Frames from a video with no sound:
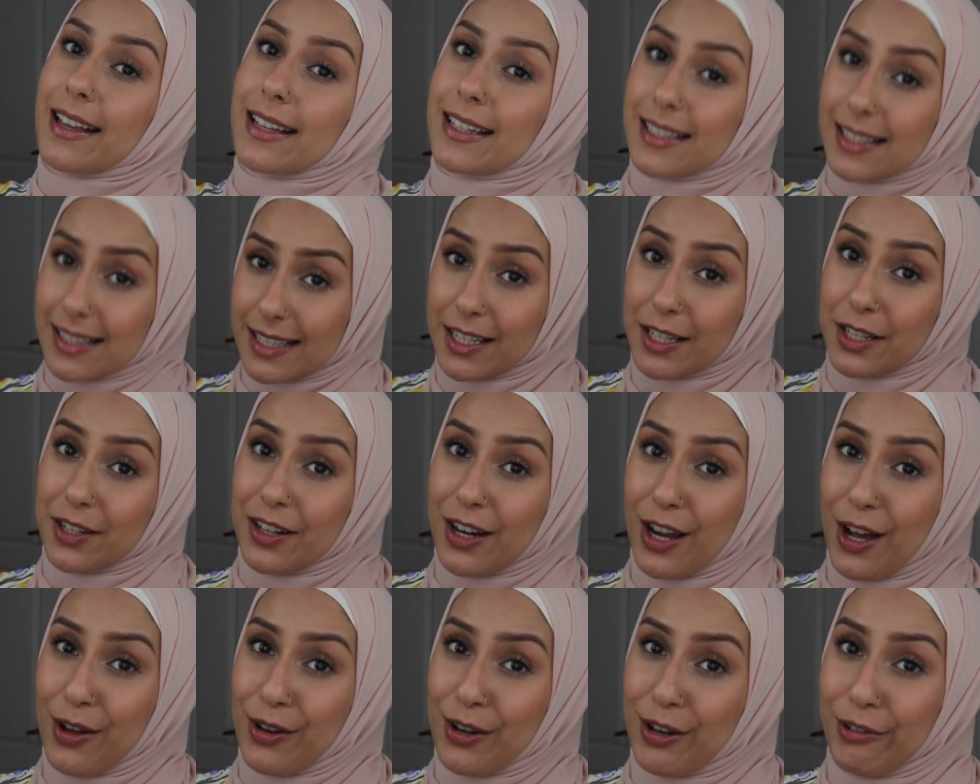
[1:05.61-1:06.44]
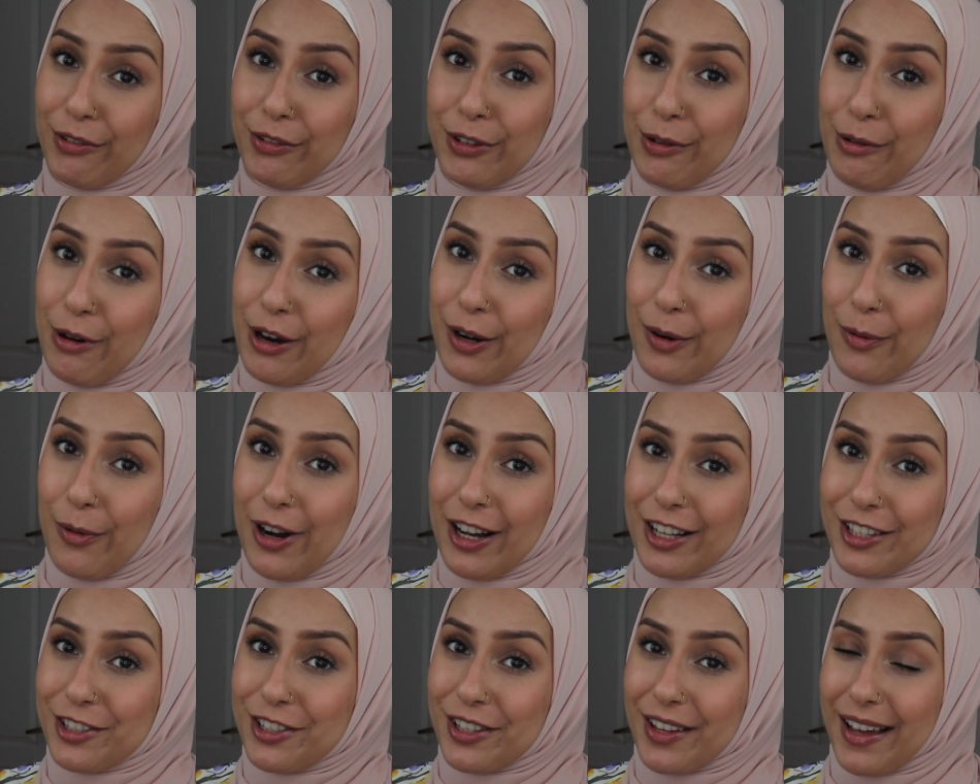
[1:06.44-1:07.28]
Stick around if you want to
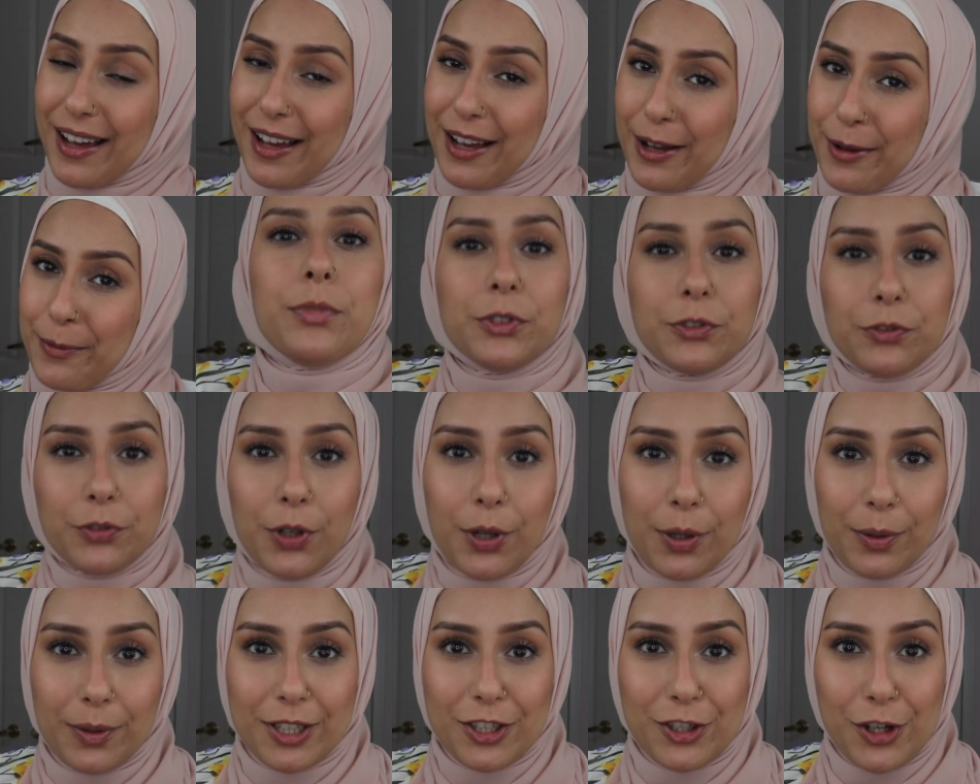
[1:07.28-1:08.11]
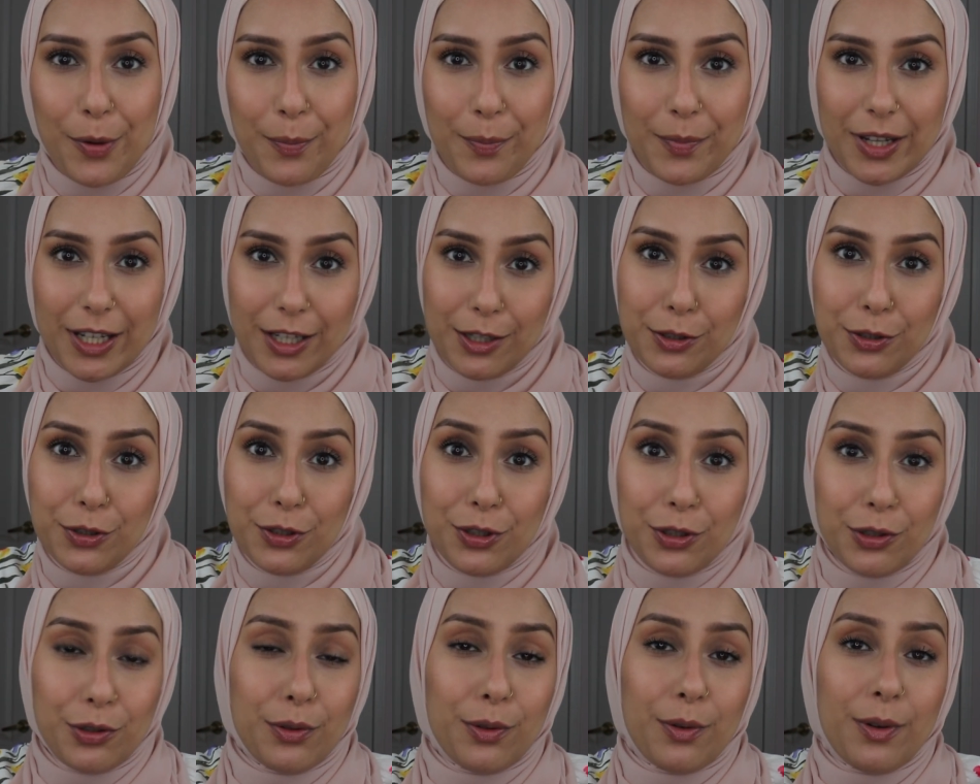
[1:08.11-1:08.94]
watch that. Before we jump
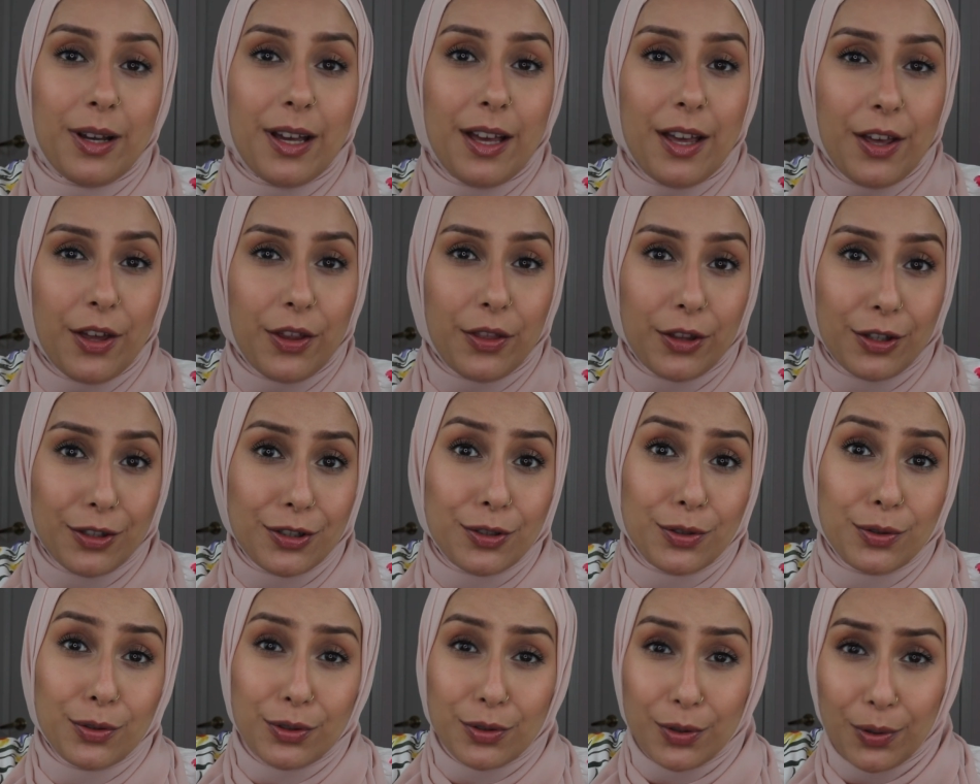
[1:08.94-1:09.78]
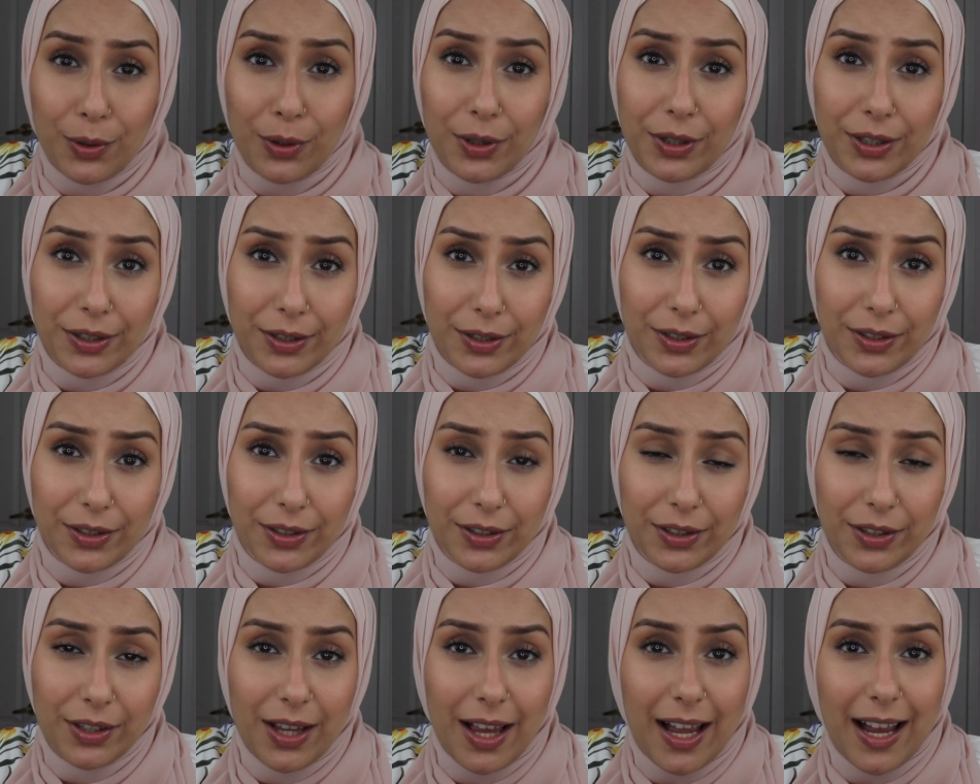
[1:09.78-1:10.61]
into the
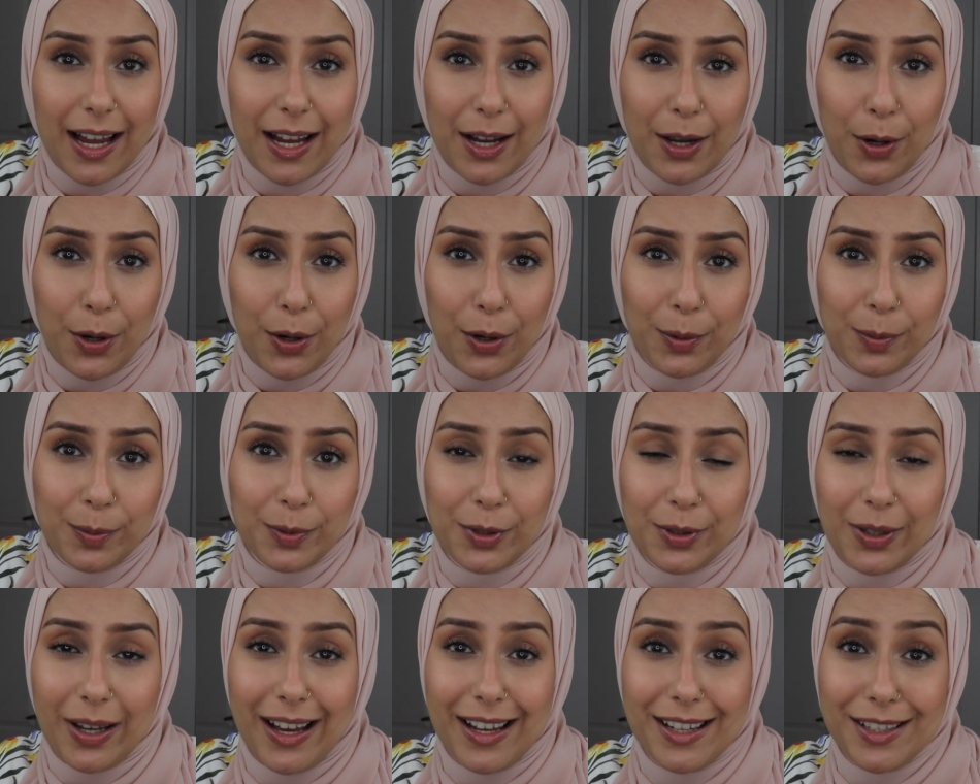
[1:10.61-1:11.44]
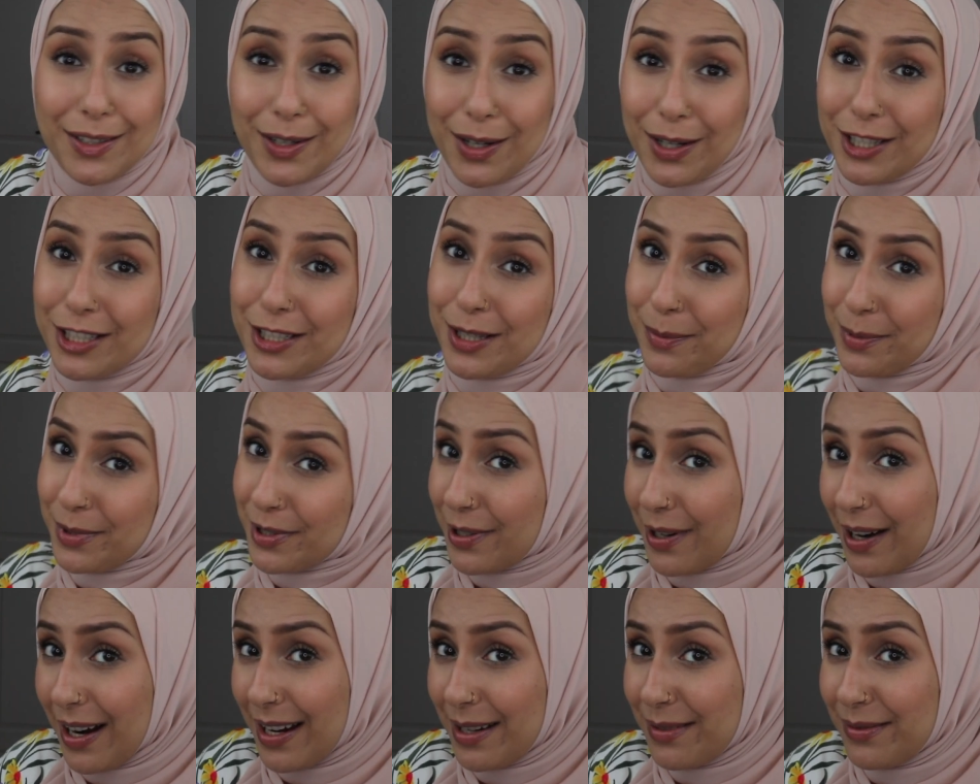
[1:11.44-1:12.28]
tutorial, I hope you guys are
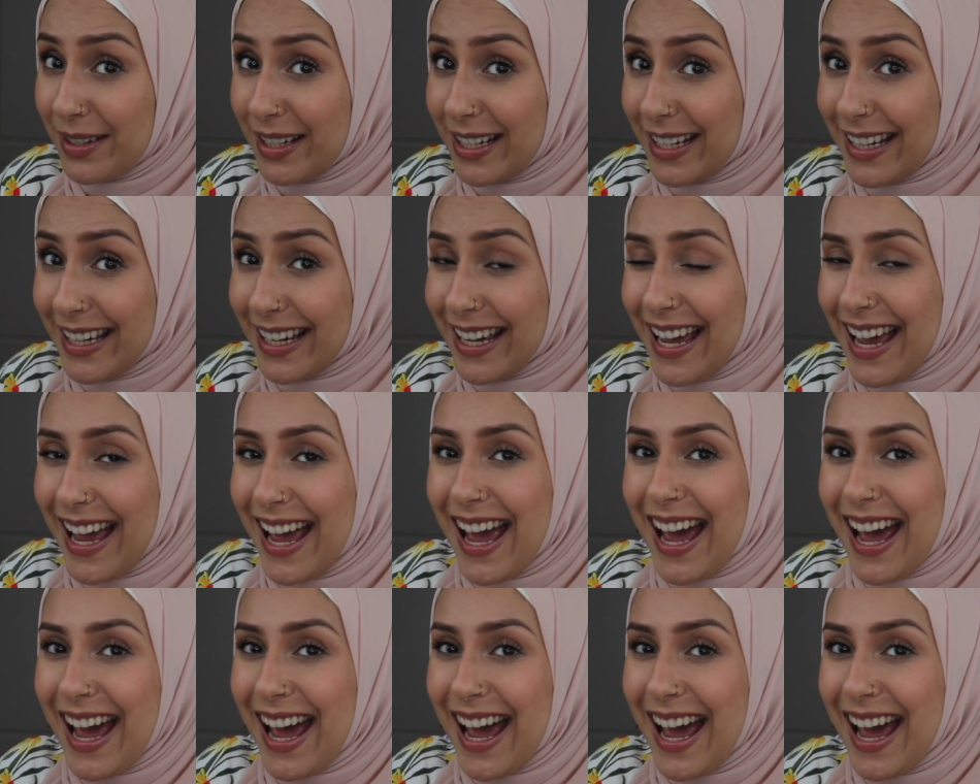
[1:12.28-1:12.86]
subscribing.